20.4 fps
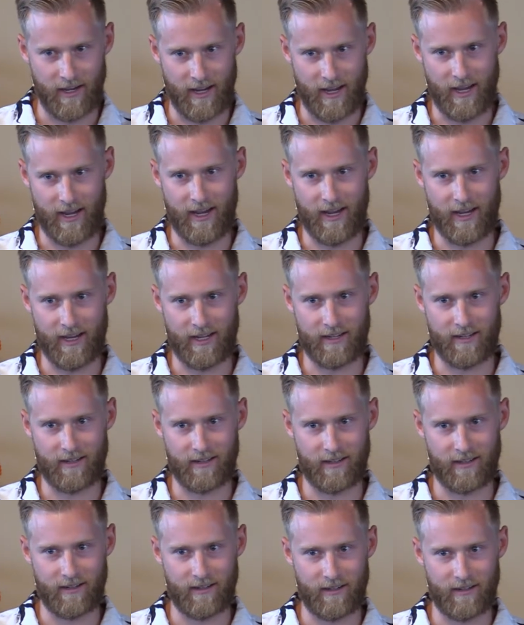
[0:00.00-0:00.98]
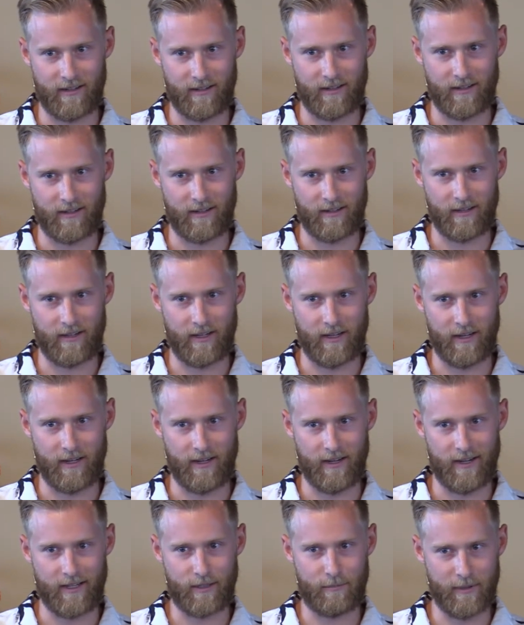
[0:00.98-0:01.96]
And
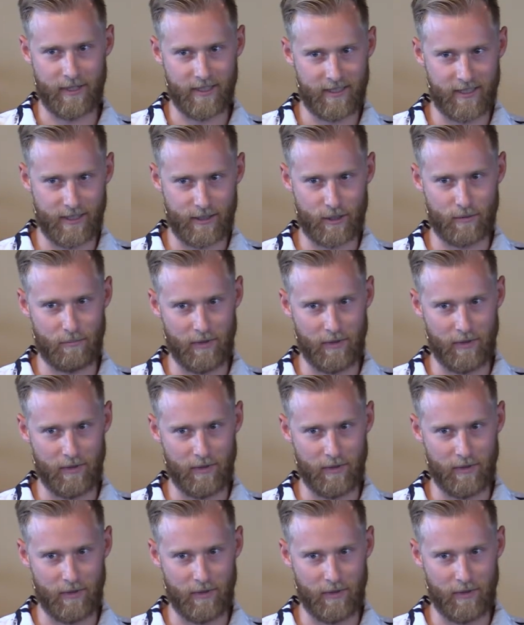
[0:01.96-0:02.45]
it's been such